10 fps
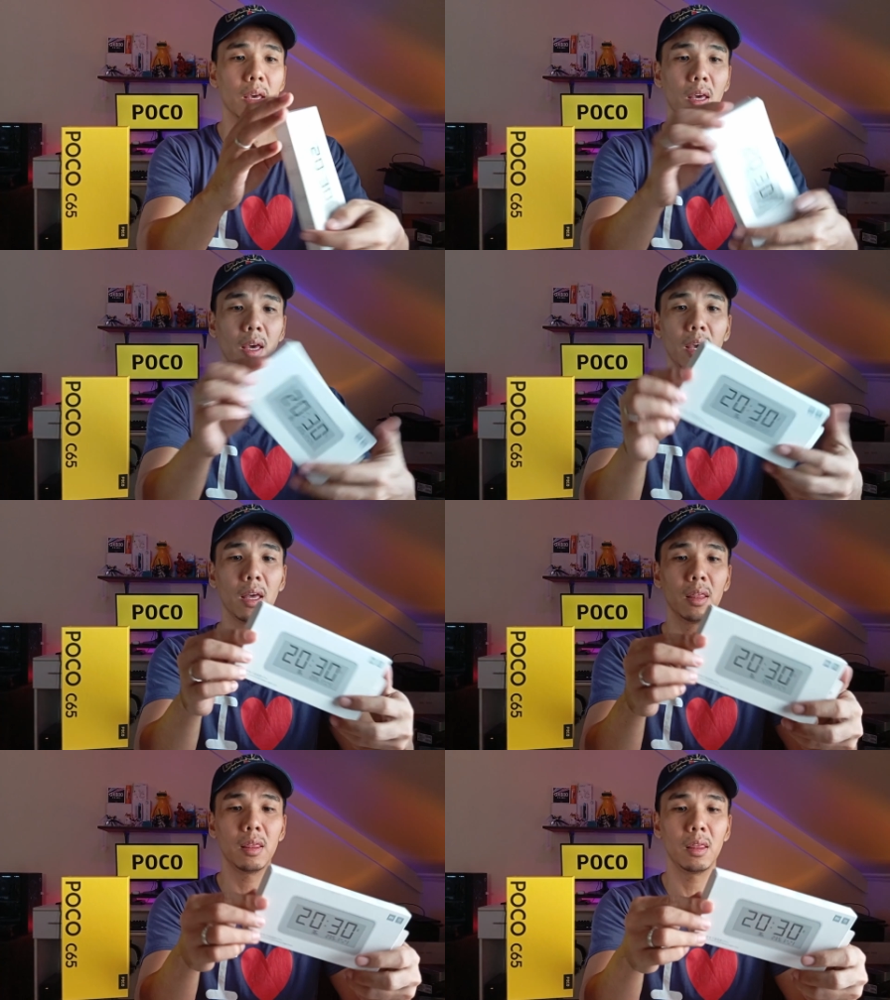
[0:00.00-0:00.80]

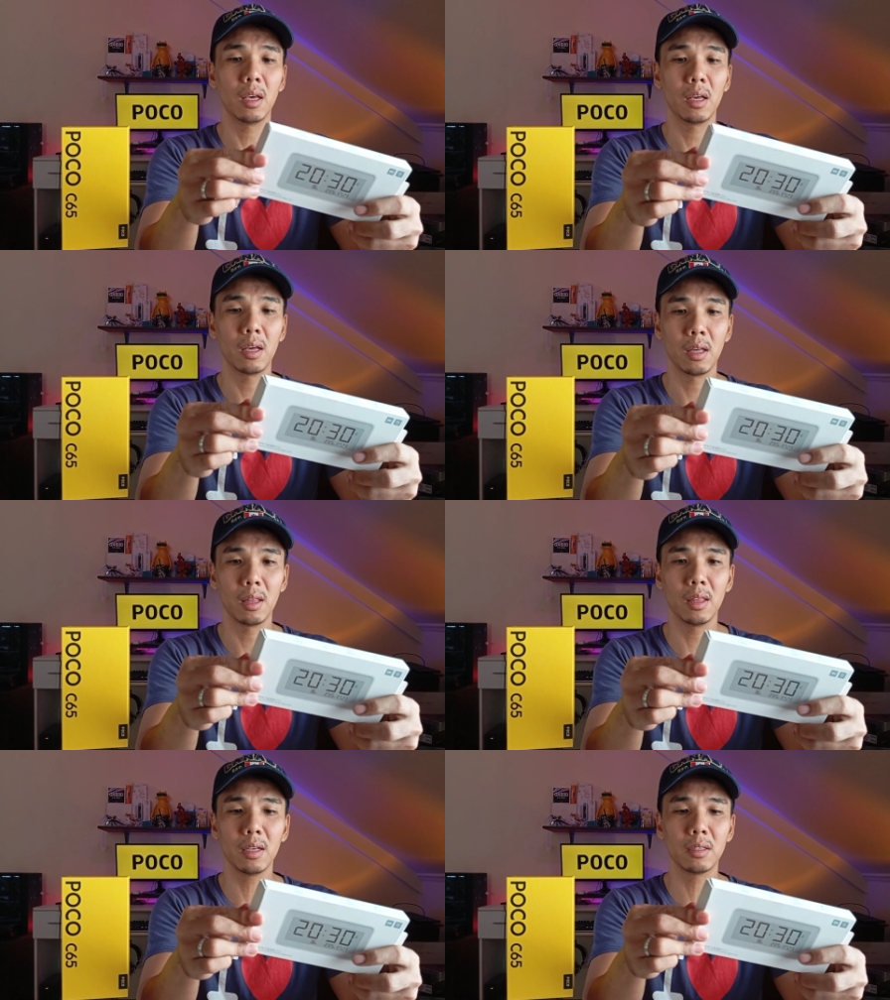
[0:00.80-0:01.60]
And
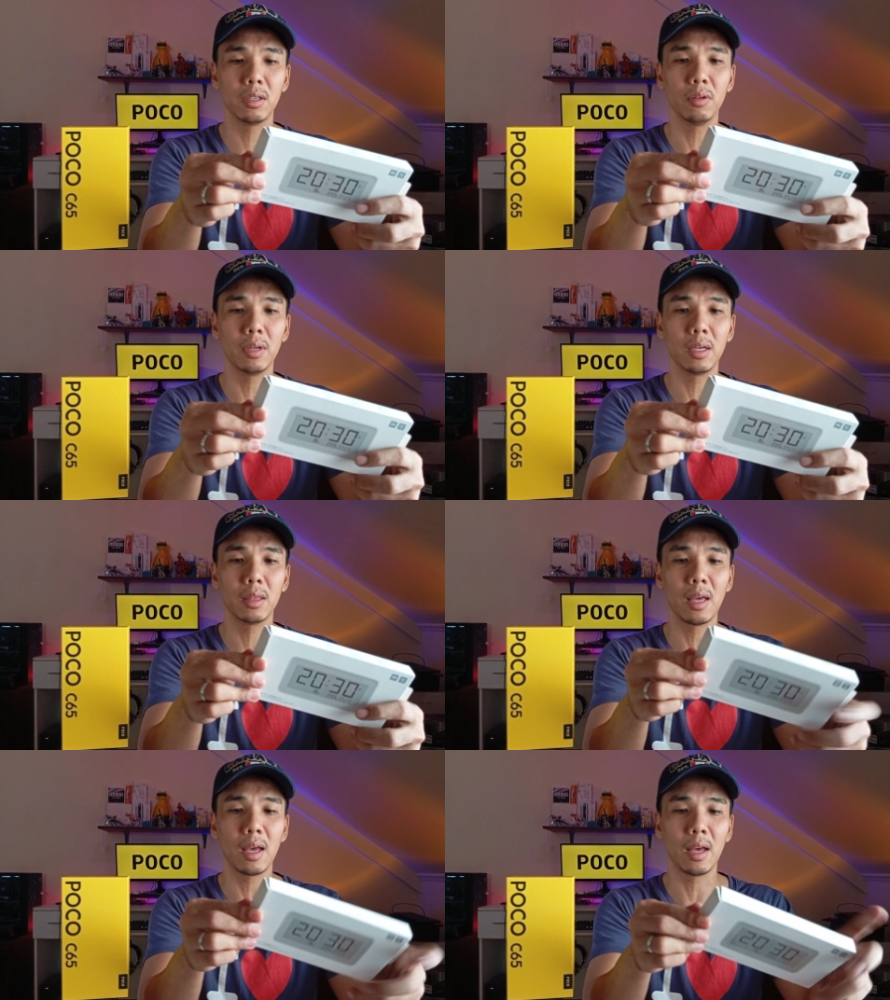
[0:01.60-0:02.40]
this unit
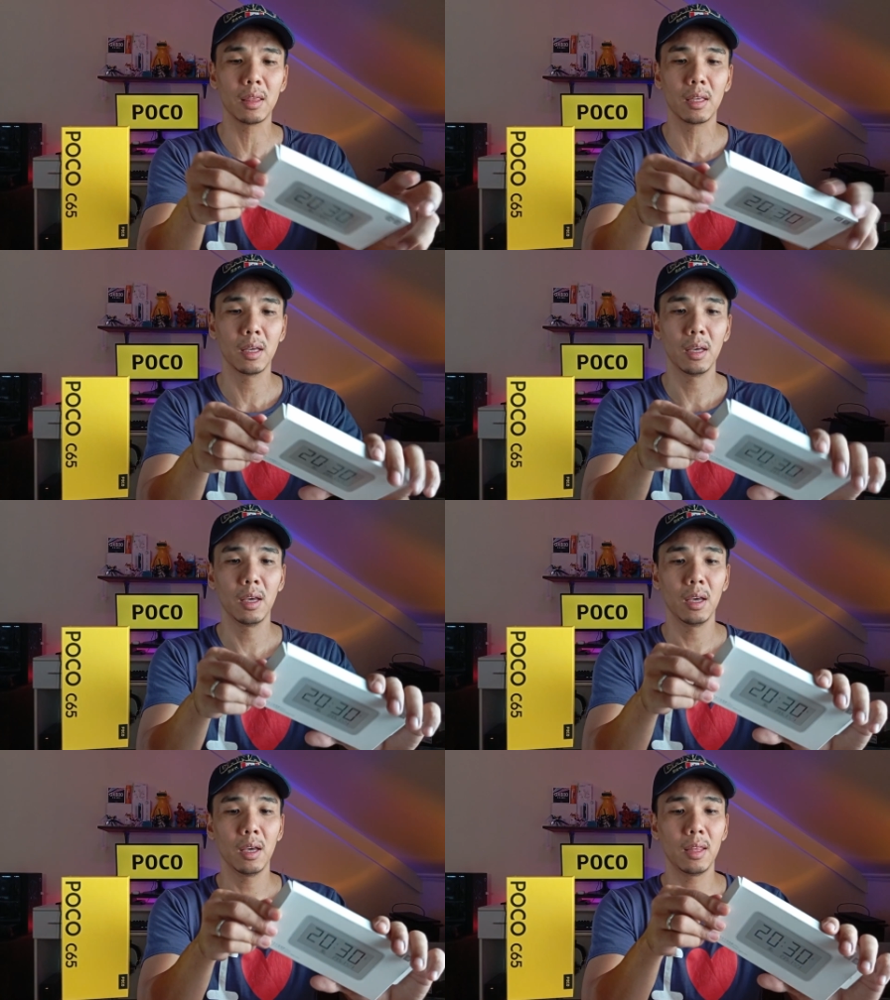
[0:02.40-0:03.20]
that
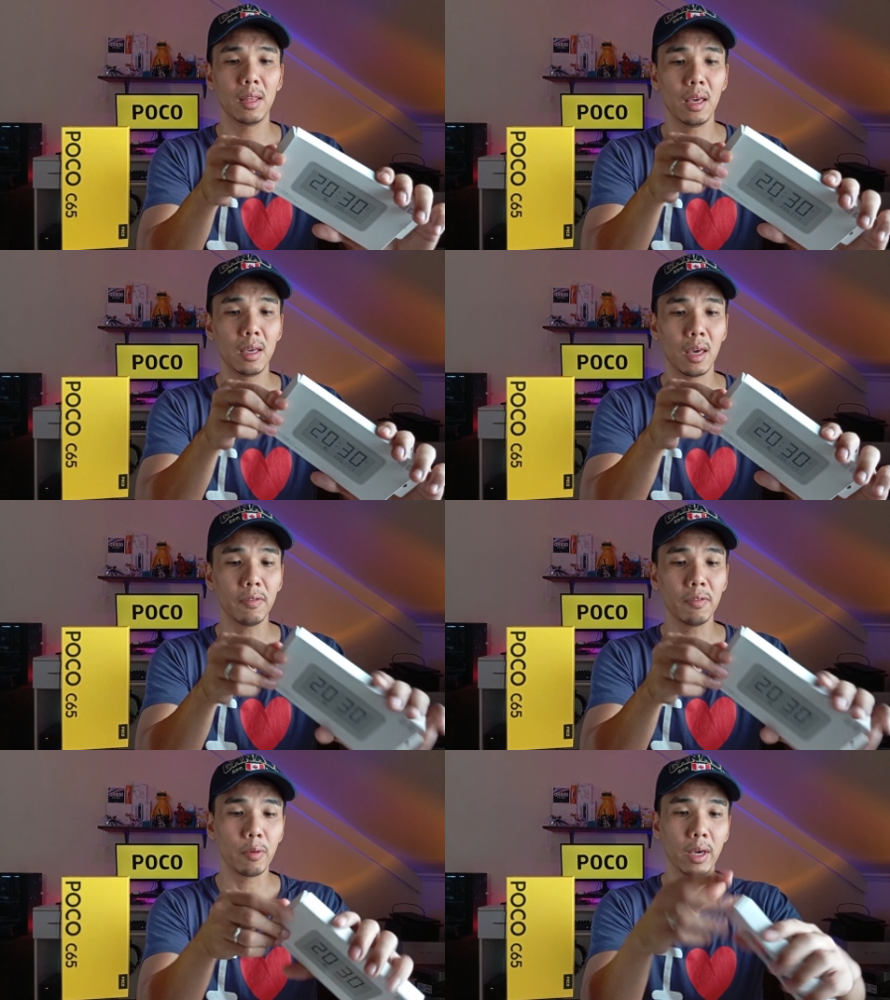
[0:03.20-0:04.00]
they gave
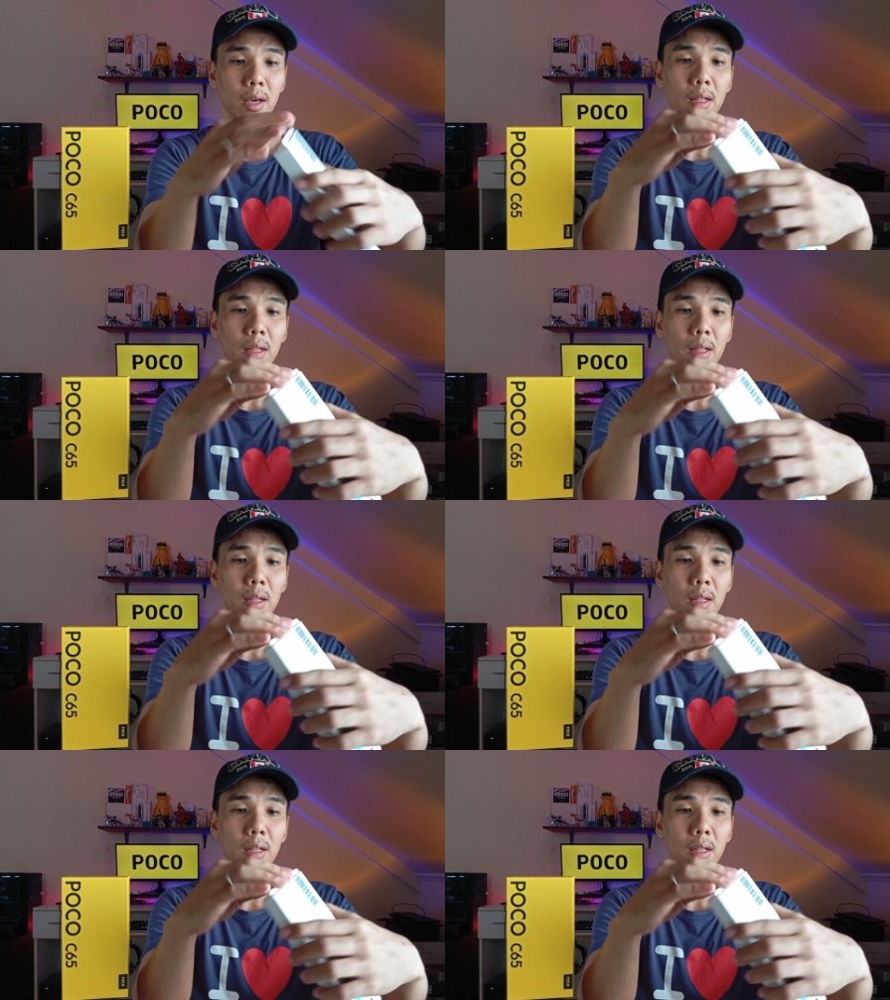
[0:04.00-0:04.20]
away, at